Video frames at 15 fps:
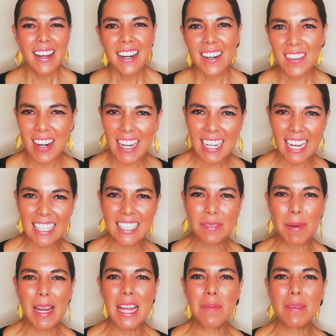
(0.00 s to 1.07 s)
All right, guys,
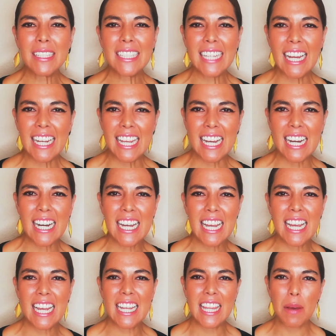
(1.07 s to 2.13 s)
my name is Nadia
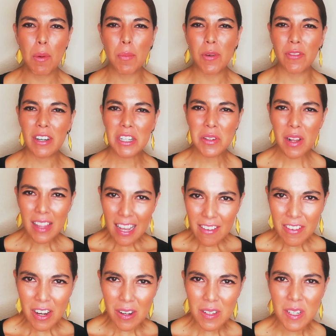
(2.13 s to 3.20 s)
and I'm a professional life
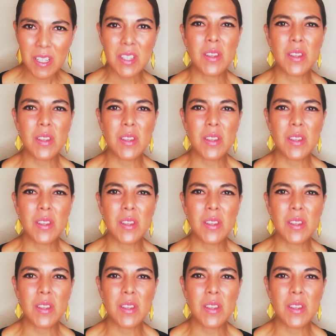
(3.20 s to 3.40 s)
coach.